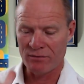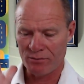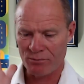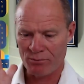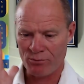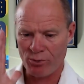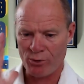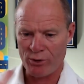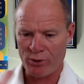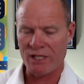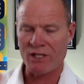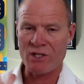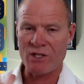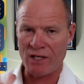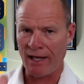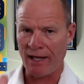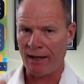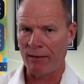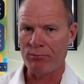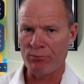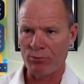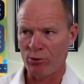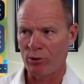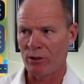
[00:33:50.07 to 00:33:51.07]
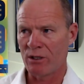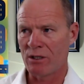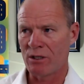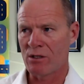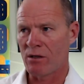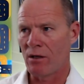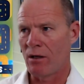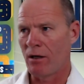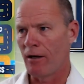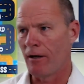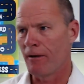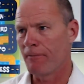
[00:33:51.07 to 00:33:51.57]
breach that bridge
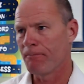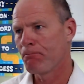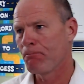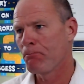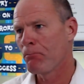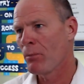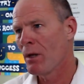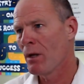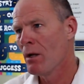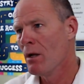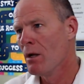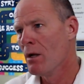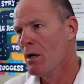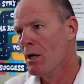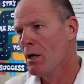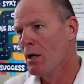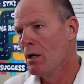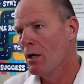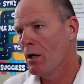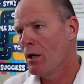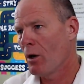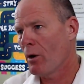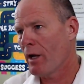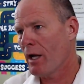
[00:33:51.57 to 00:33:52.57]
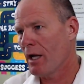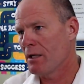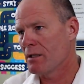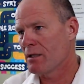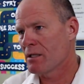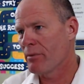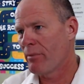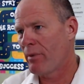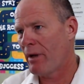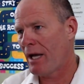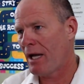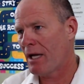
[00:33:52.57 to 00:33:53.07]
law. Okay,
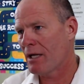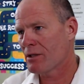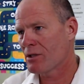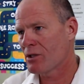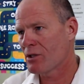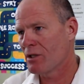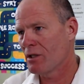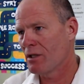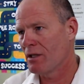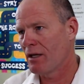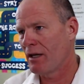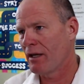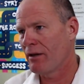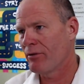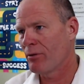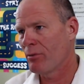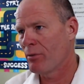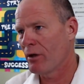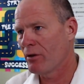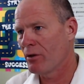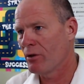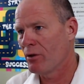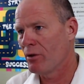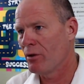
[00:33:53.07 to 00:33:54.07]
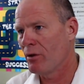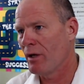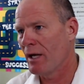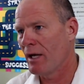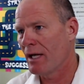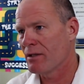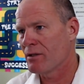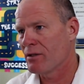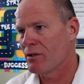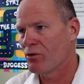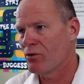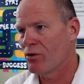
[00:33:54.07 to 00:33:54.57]
Sebastian, I have a brother who
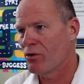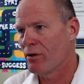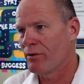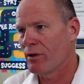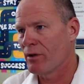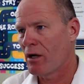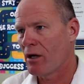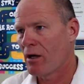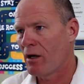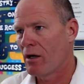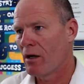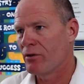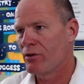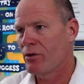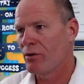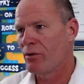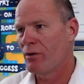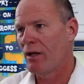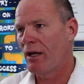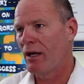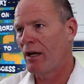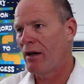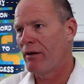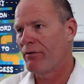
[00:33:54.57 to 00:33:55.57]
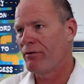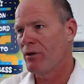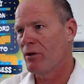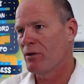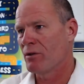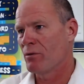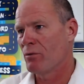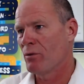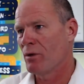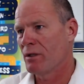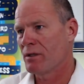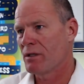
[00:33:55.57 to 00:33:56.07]
hasn't drove a car in 2.5 years
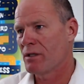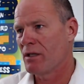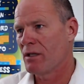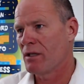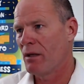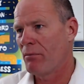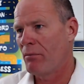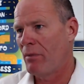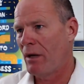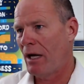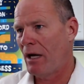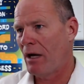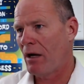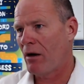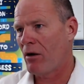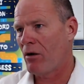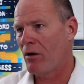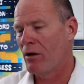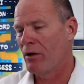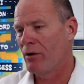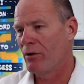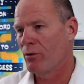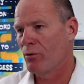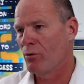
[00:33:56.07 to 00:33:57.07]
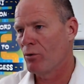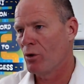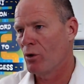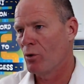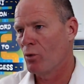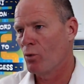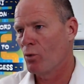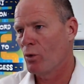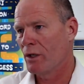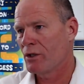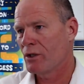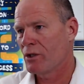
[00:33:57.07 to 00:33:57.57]
and wants to get back on the
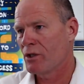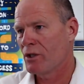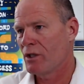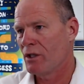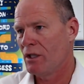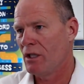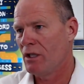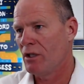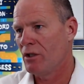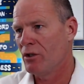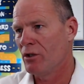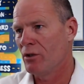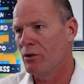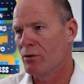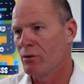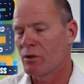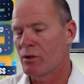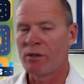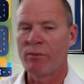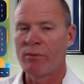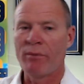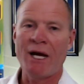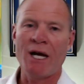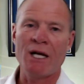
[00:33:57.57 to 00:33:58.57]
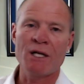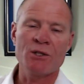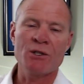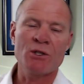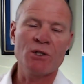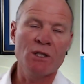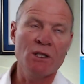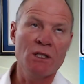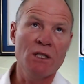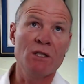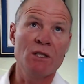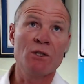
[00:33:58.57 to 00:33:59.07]
road. What should he do?
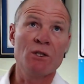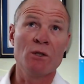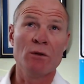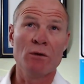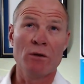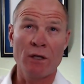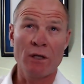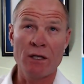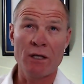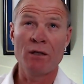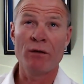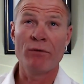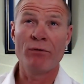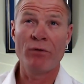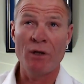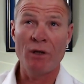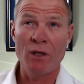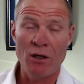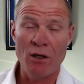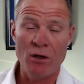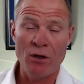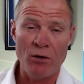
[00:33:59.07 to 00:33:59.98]
Sebastian, he should look at the video